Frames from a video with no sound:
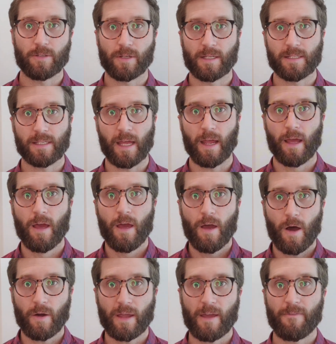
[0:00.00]
You can say,
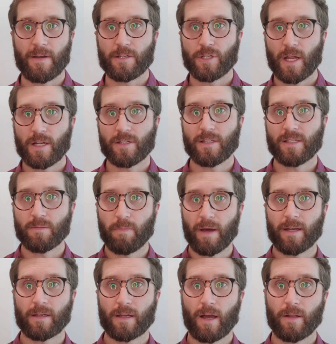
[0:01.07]
okay, if I change this
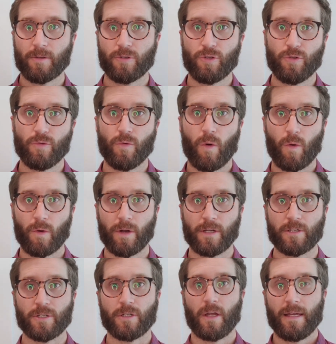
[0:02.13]
button color to orange,